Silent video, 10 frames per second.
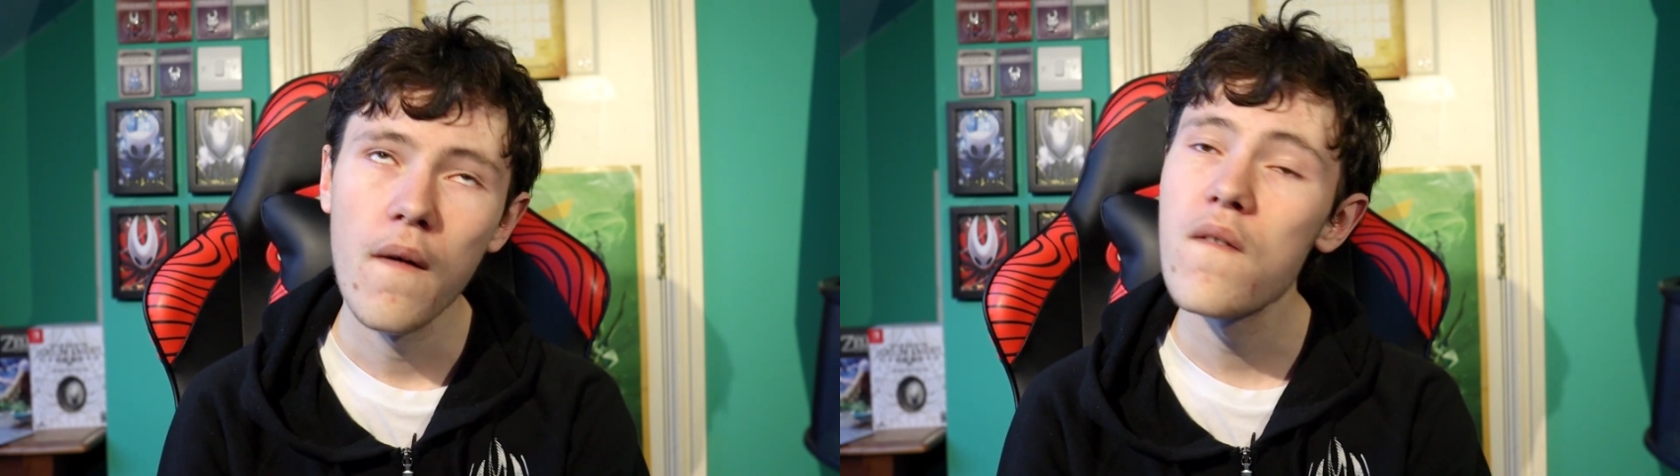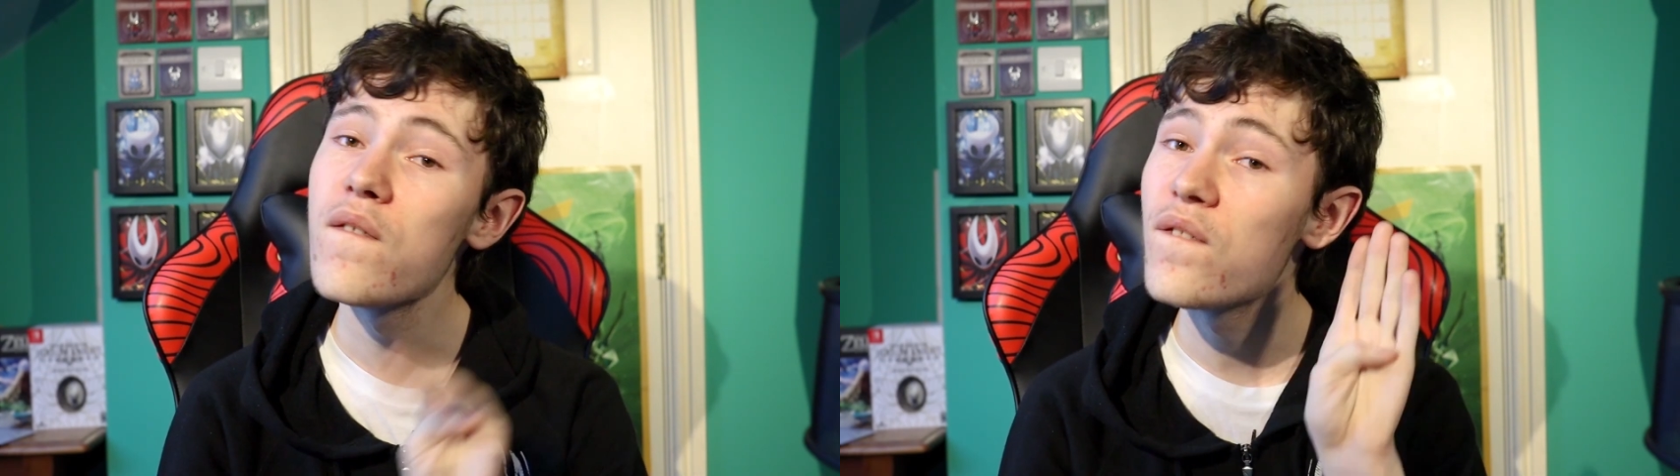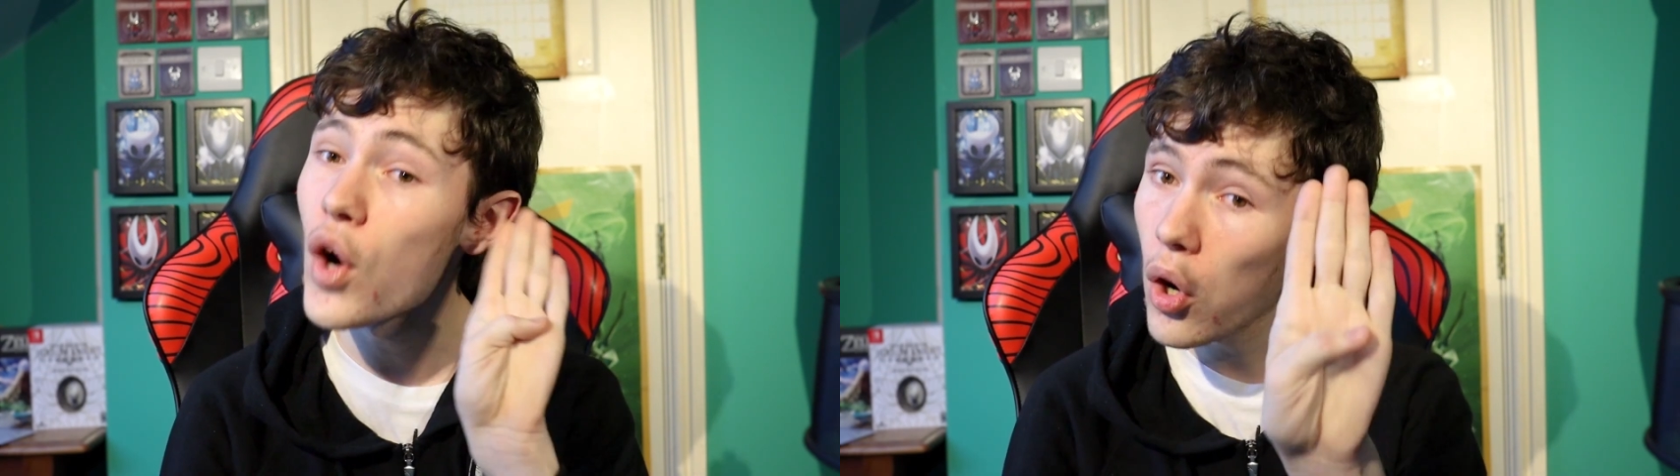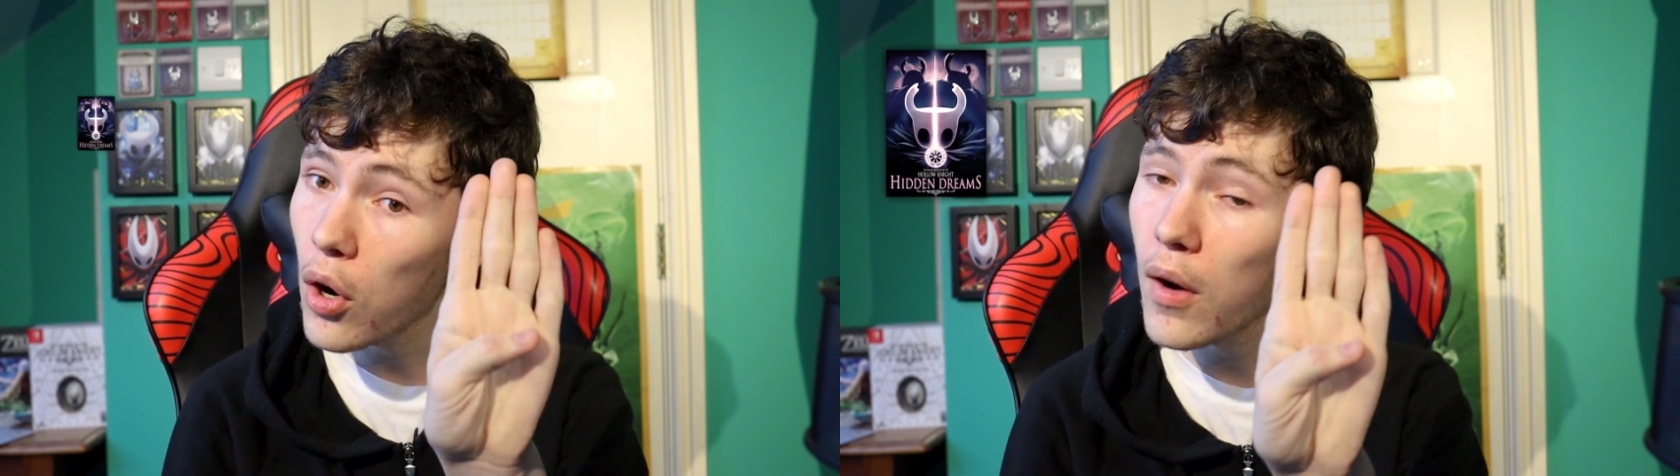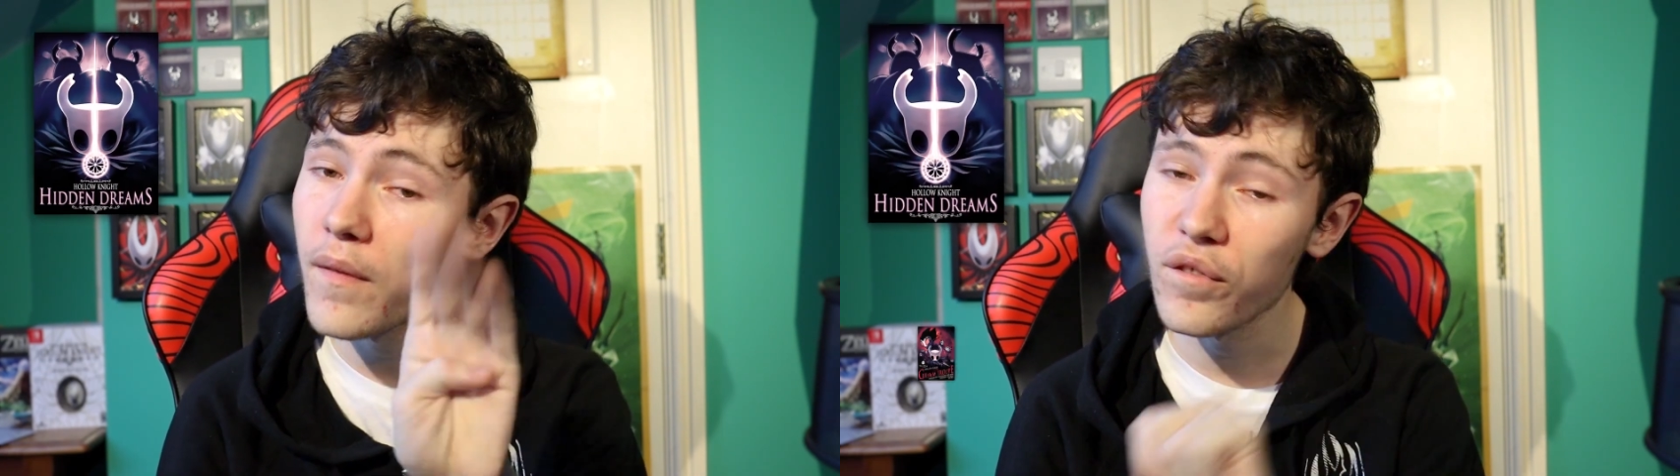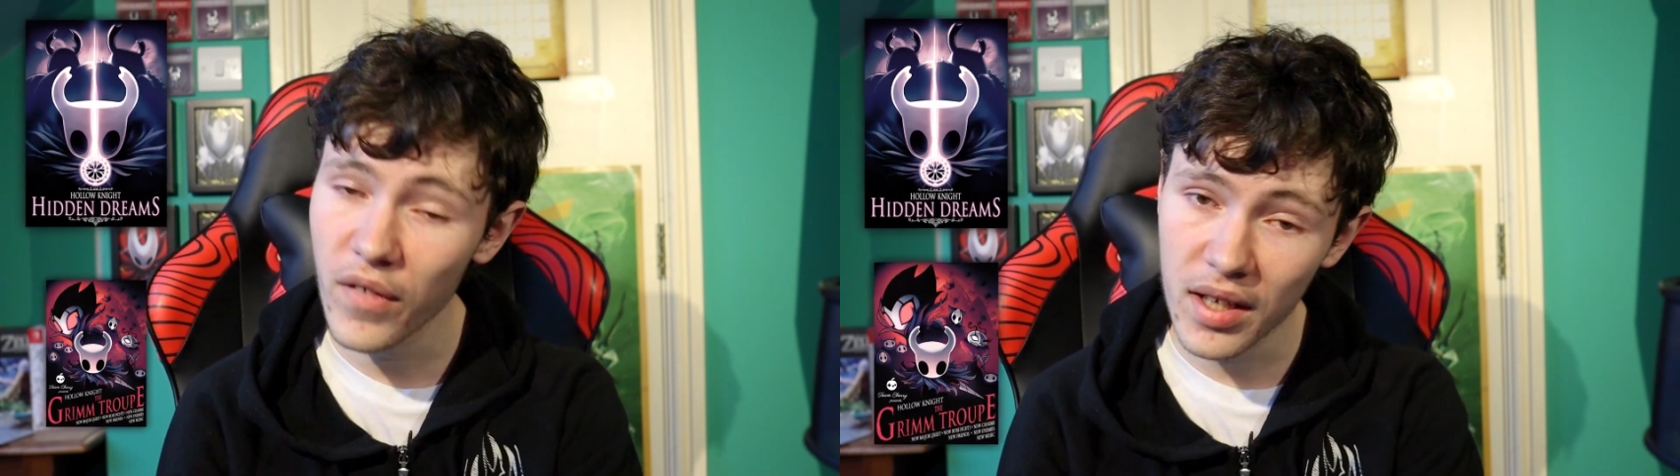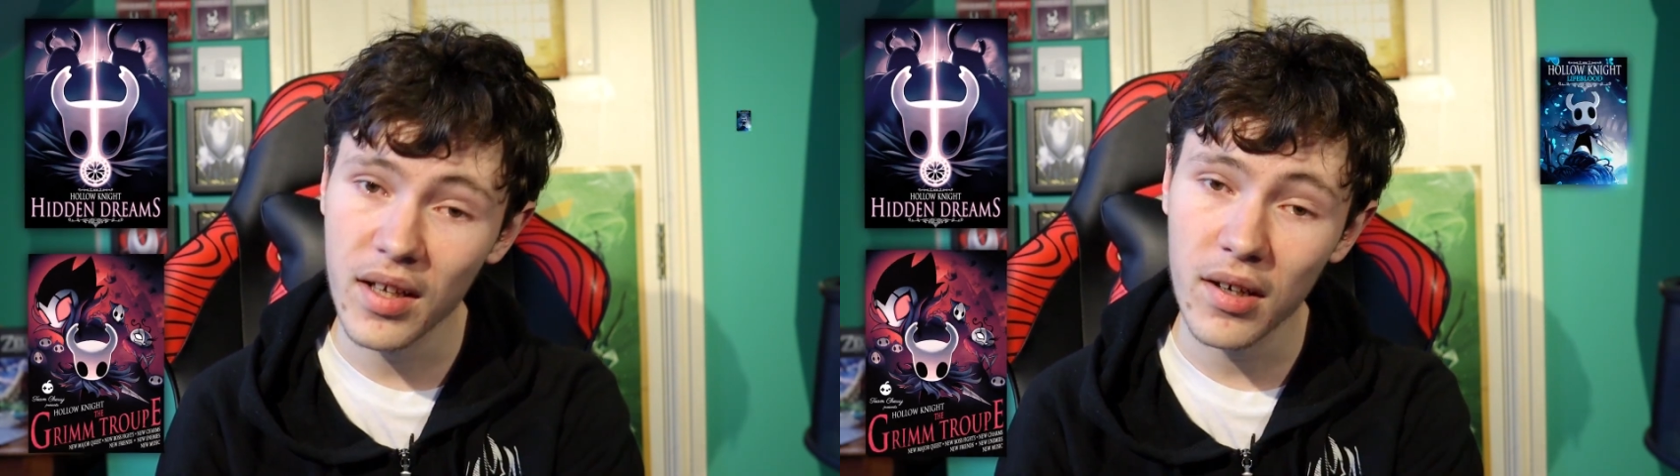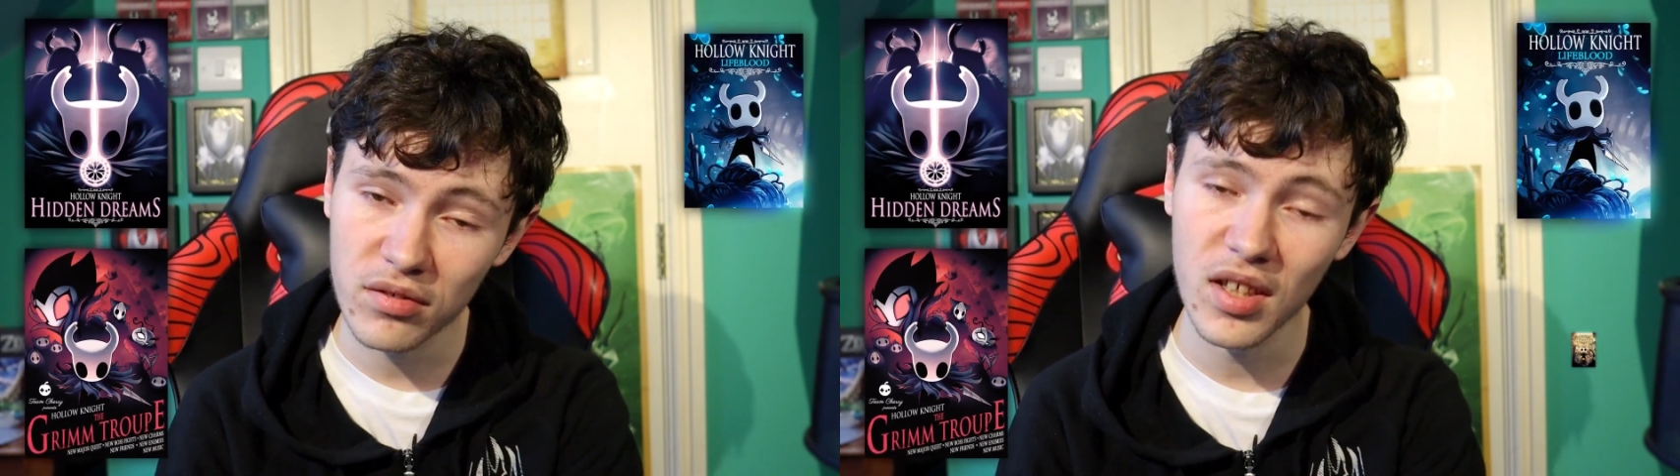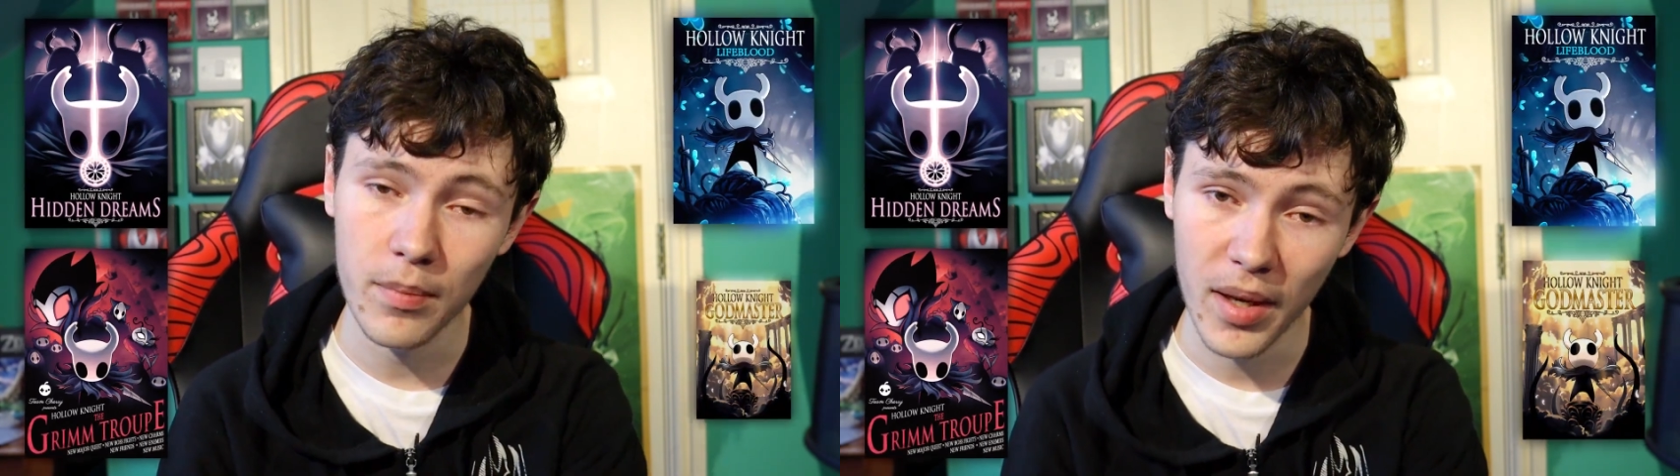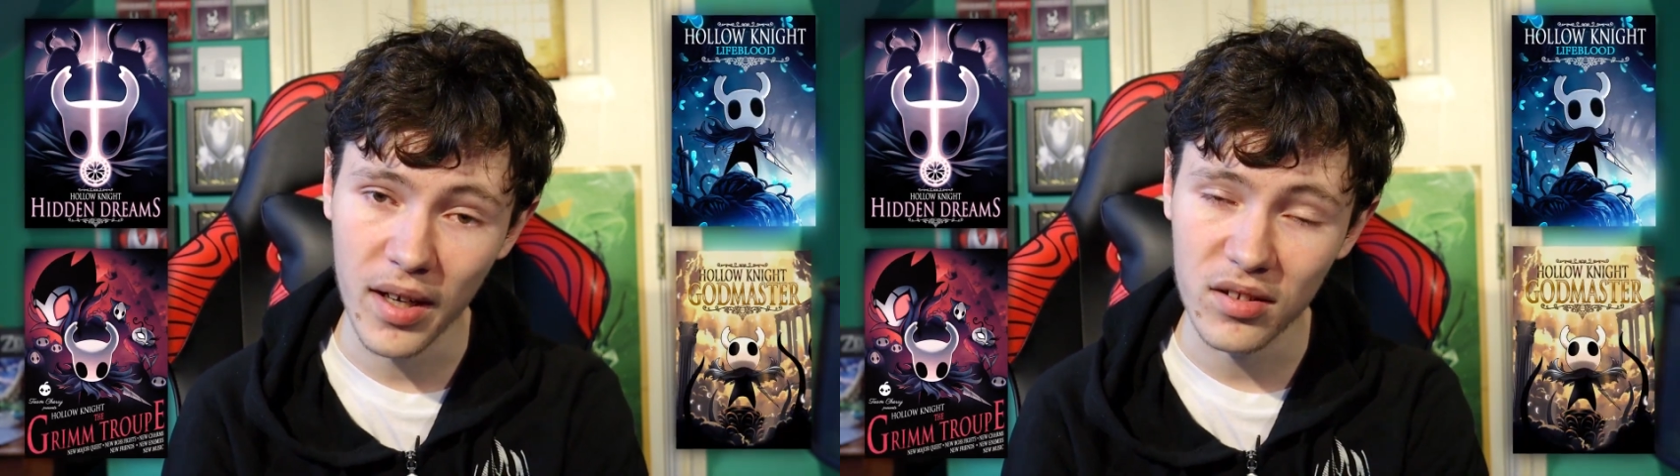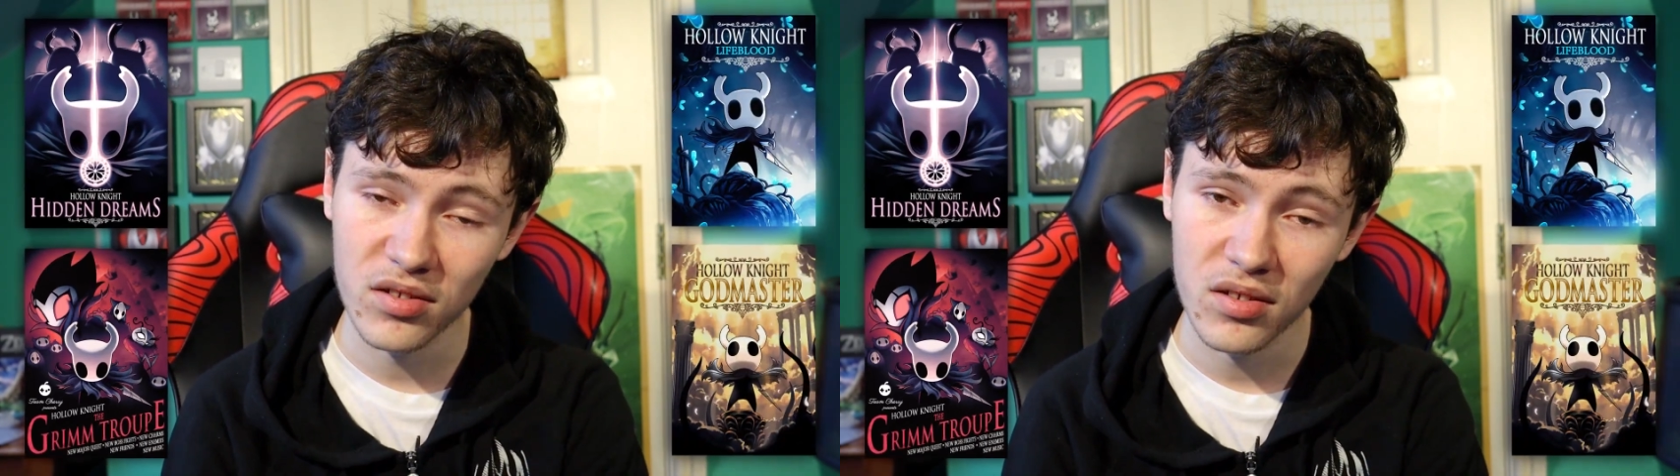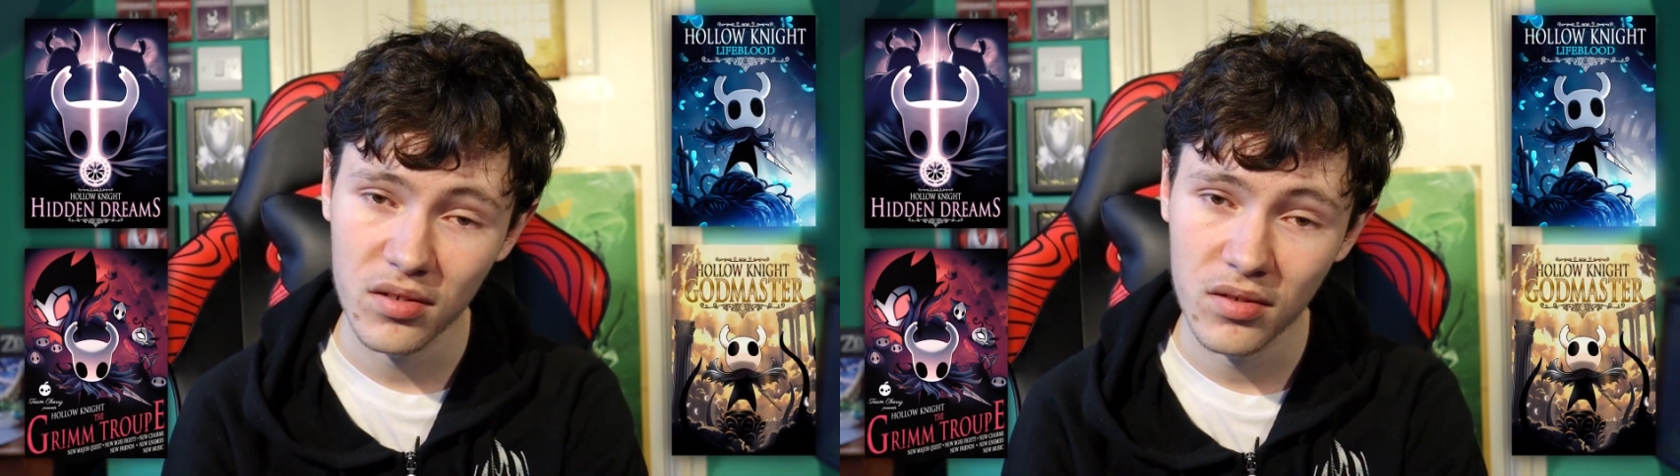DLC packs.